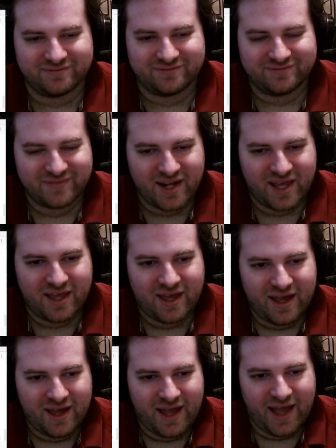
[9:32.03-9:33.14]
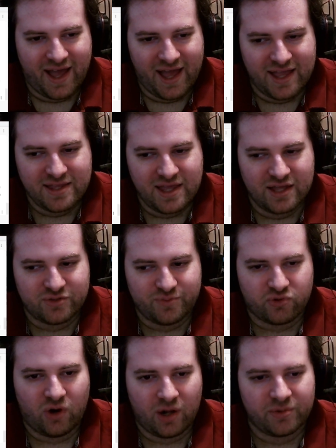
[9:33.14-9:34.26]
And it's
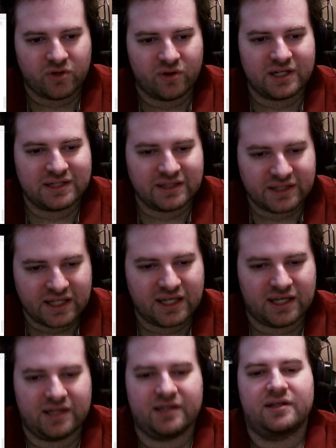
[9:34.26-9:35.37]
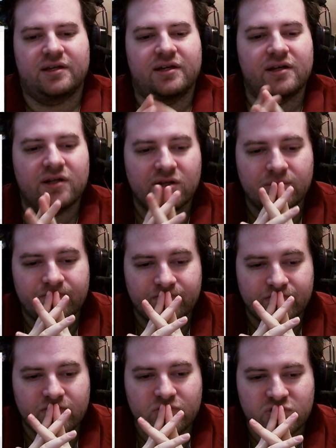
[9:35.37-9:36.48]
probably going to lead
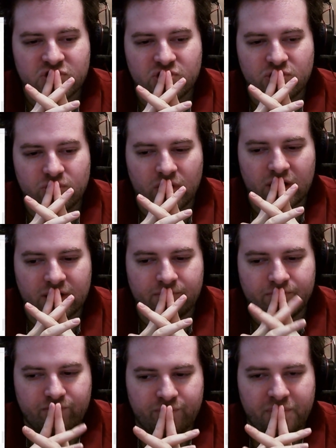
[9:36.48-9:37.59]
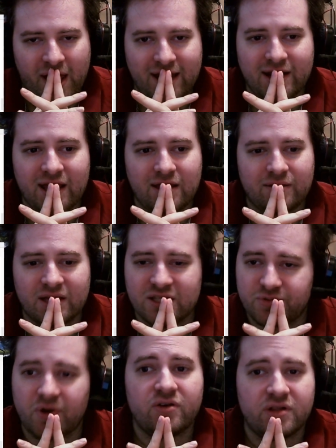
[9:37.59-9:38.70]
to Payday.
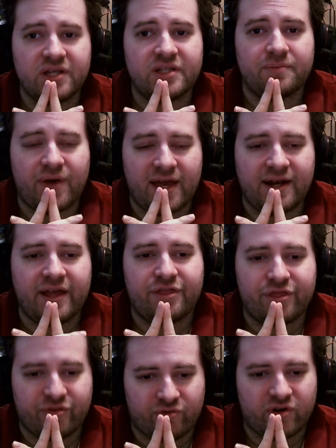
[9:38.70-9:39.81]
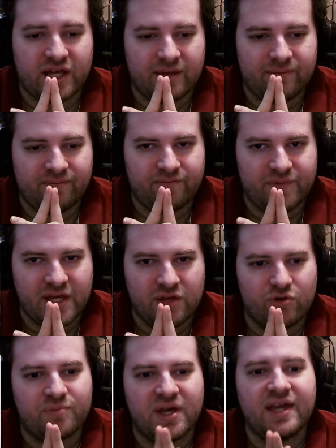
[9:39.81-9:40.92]
It's probably going to lead to Payday 3
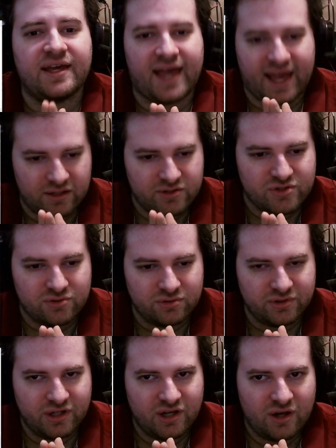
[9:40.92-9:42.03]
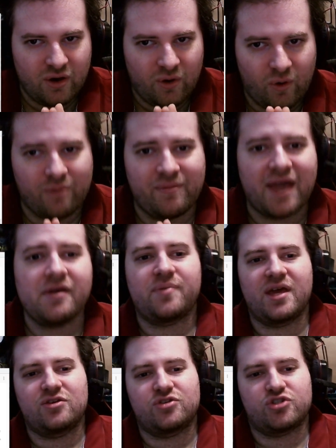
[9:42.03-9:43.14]
either being canceled or maybe
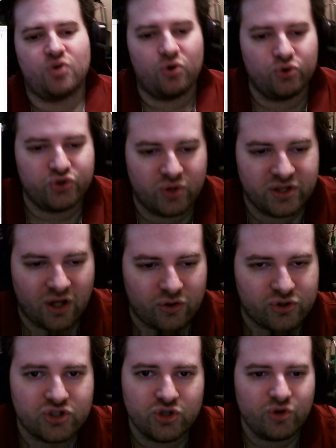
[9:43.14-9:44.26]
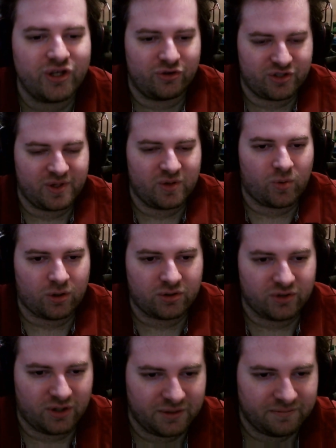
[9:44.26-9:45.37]
being sold to another studio to be worked on.